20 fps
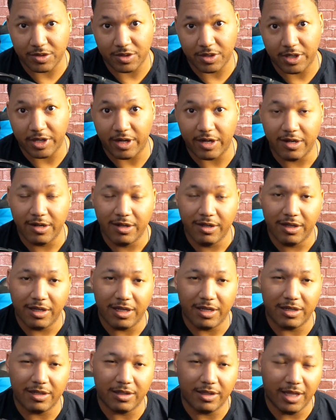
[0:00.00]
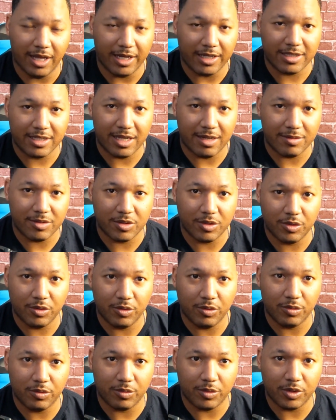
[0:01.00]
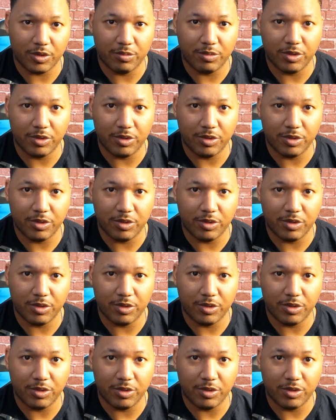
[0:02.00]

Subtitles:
in there. And a lot of times when you